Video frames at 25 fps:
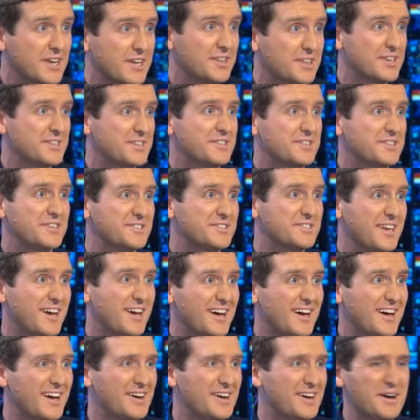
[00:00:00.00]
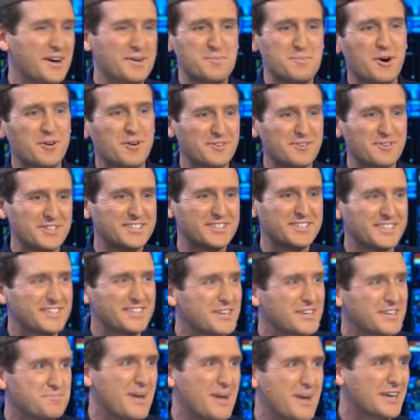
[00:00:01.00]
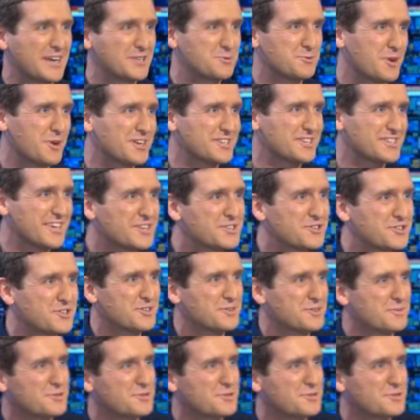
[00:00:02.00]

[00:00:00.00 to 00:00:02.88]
There's this marvellous term Maxwellisation,